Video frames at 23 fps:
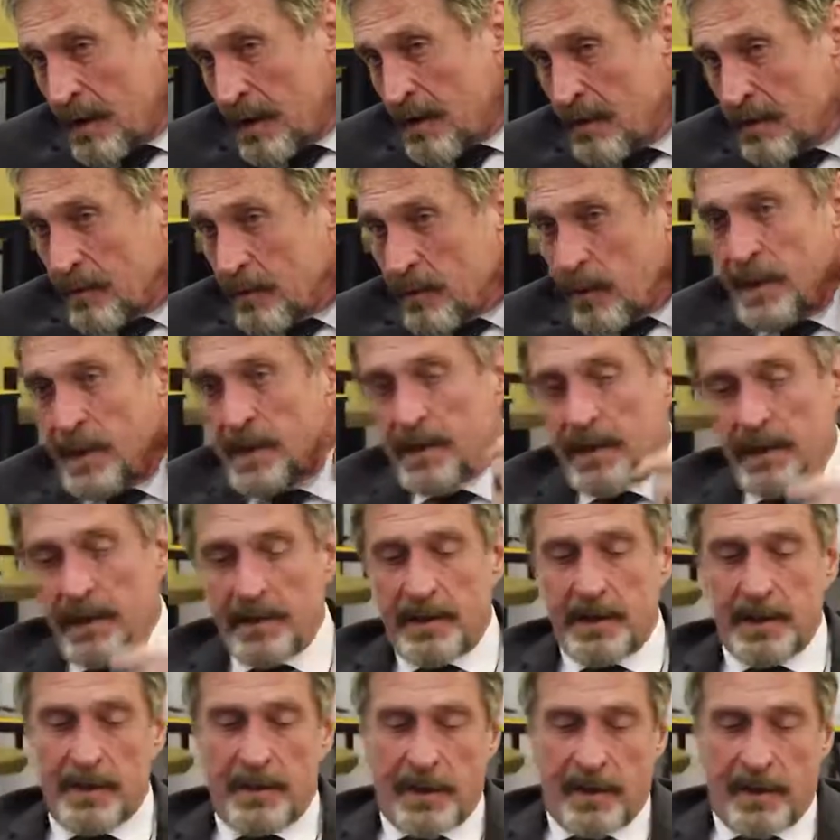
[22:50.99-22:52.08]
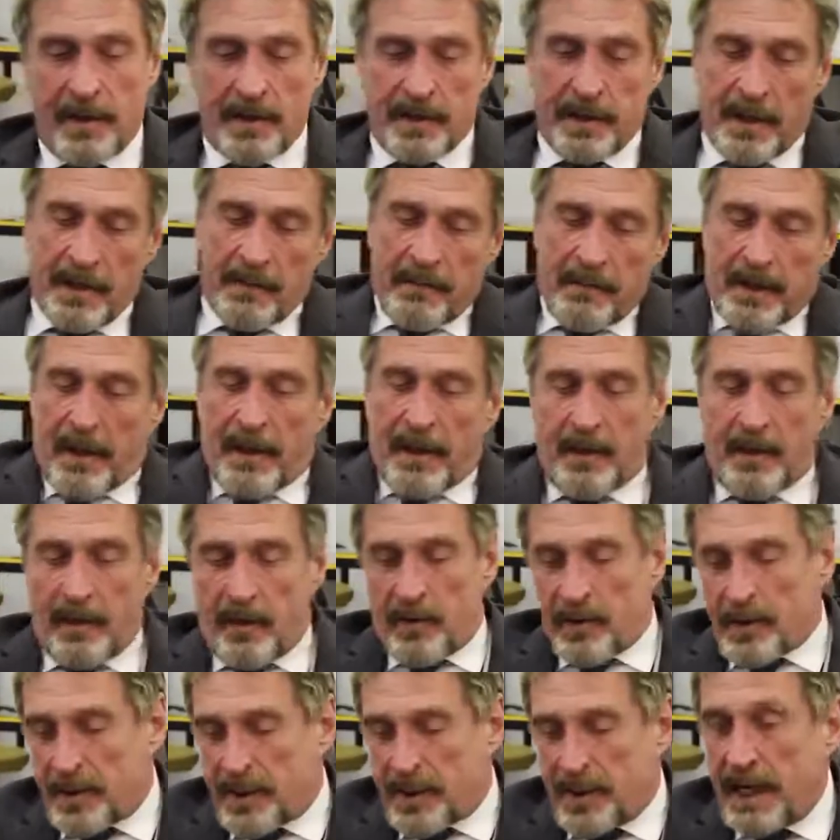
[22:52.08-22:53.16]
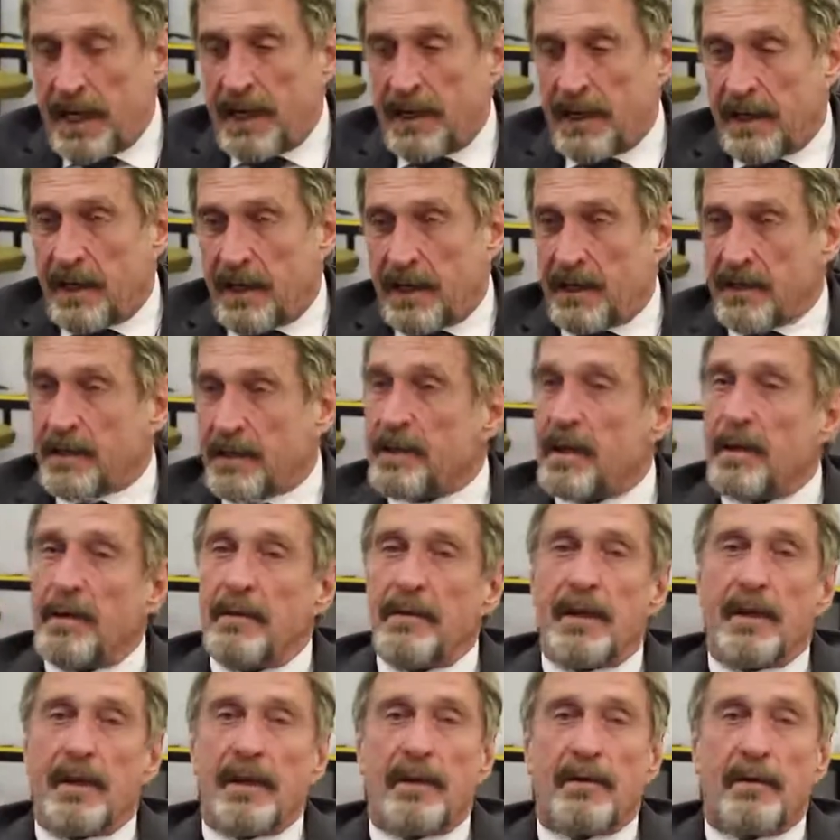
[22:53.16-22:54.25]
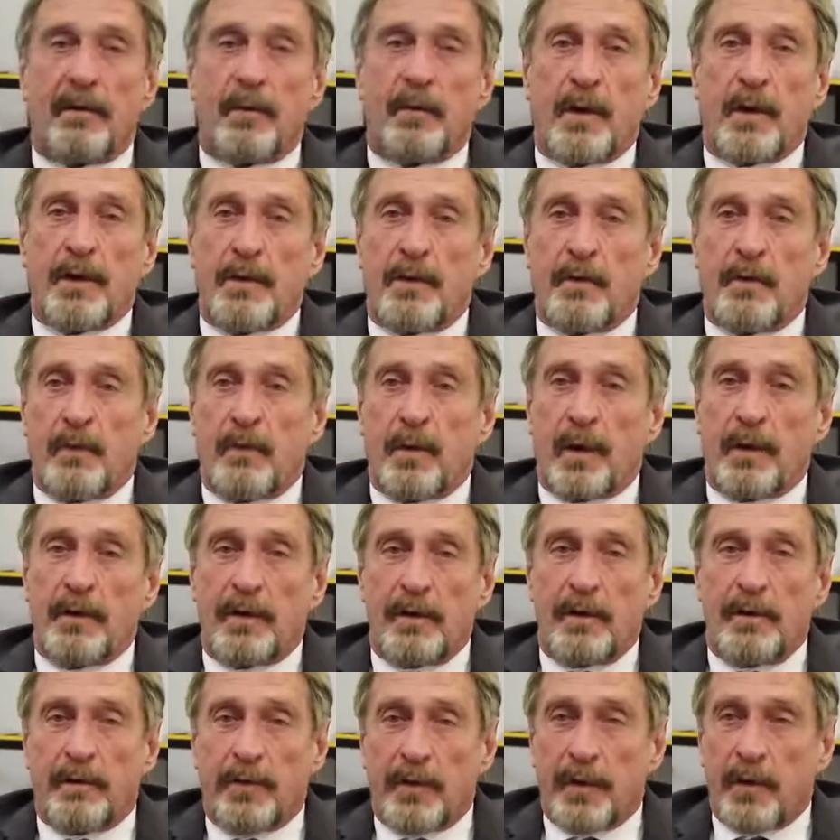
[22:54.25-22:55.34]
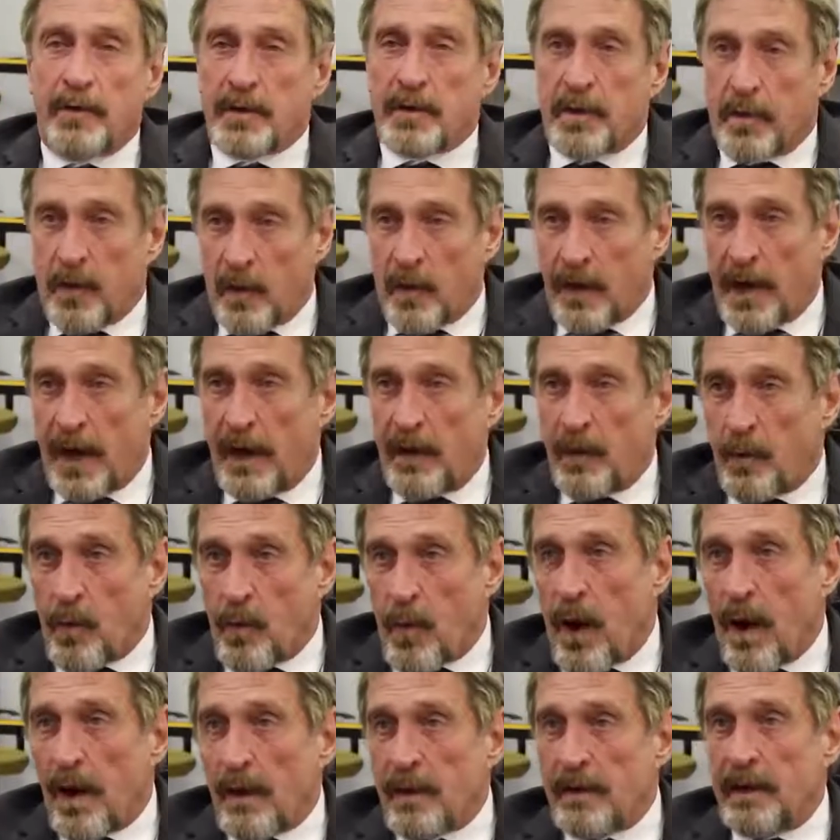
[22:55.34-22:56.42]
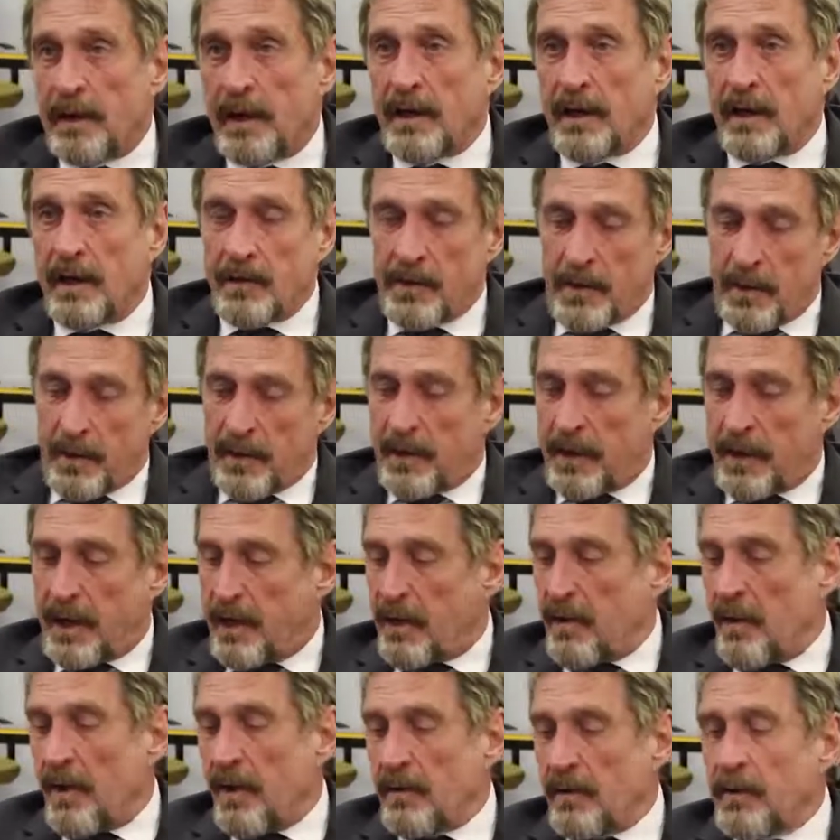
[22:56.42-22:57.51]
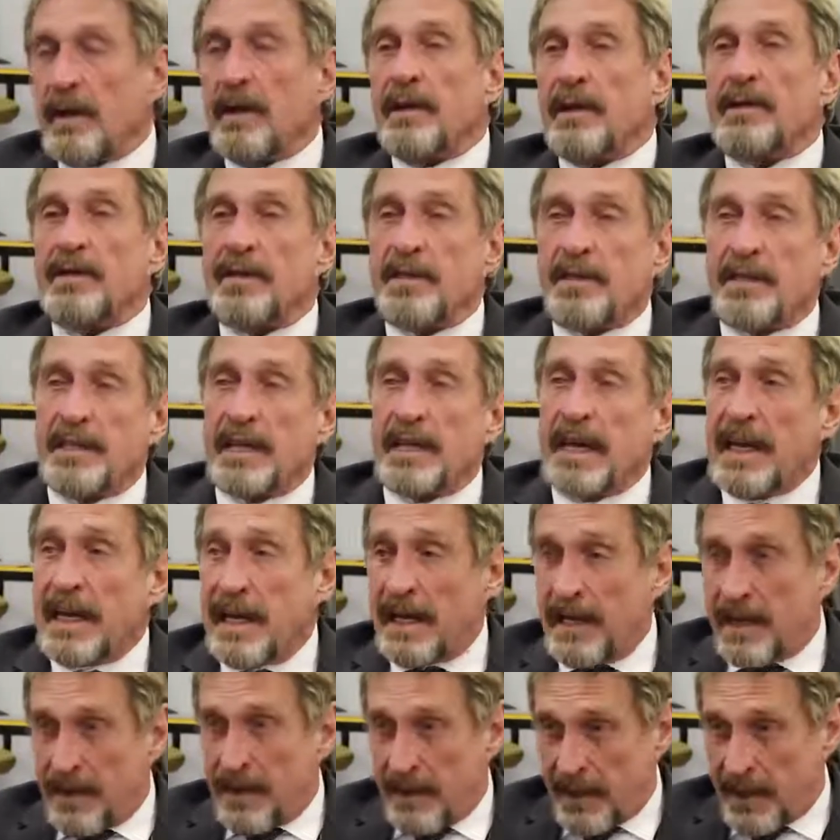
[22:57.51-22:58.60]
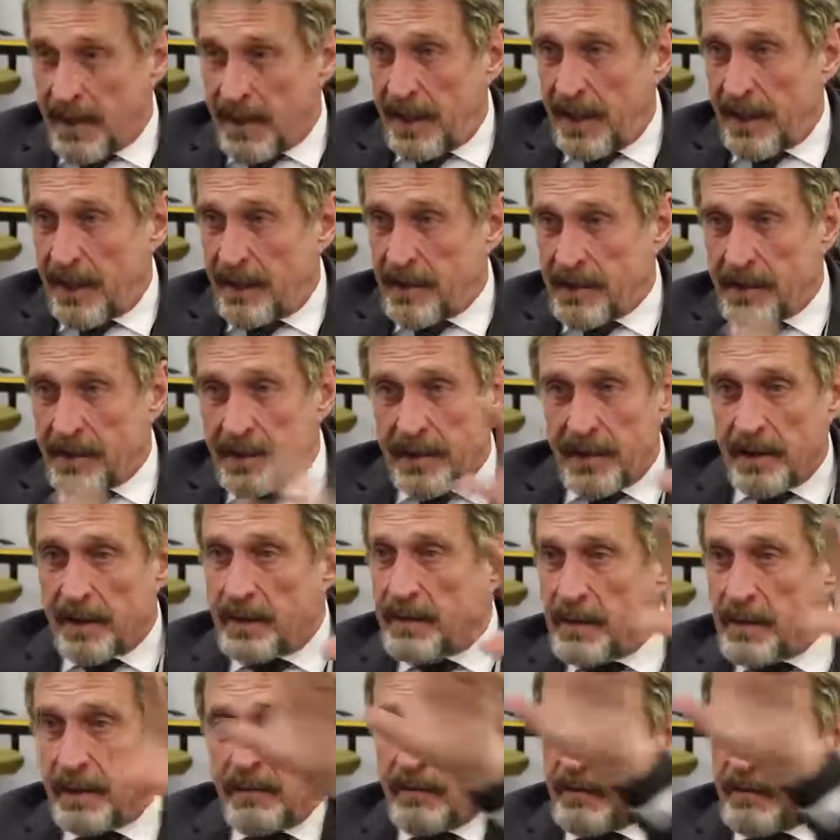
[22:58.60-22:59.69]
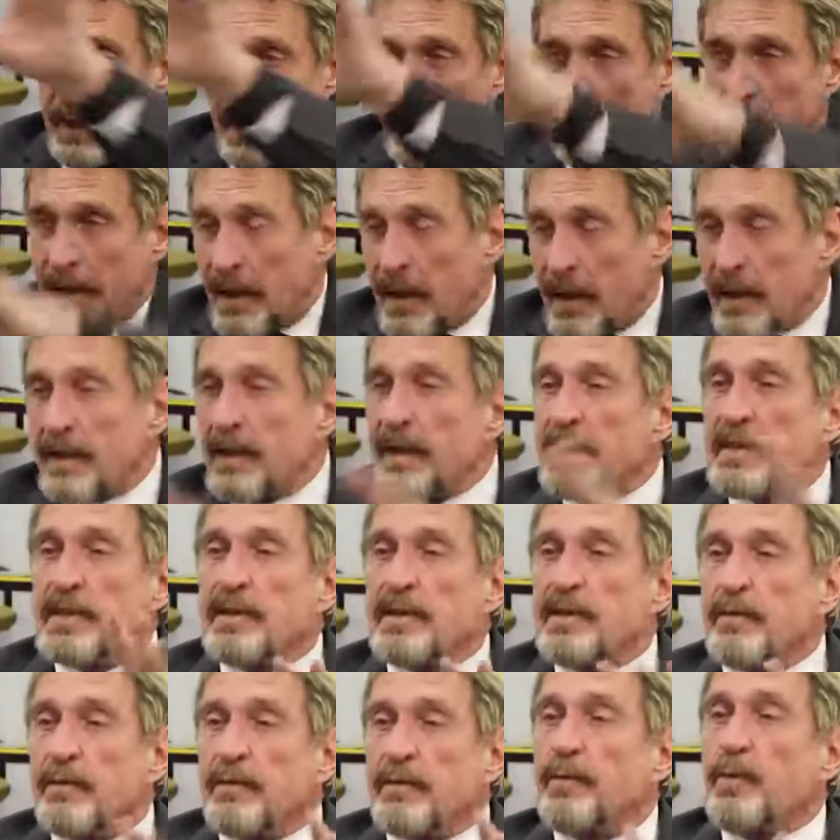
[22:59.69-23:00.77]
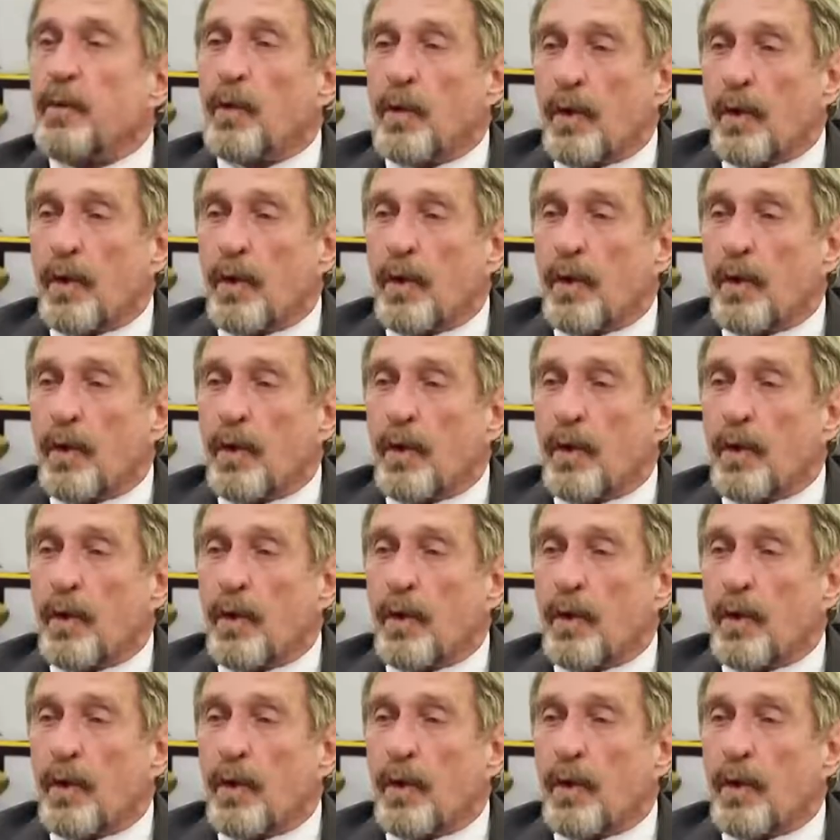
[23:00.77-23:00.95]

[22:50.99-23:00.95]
And the reason is because your seed keys, when you first create a wallet, it gives you a thing called seed keys. It's a list of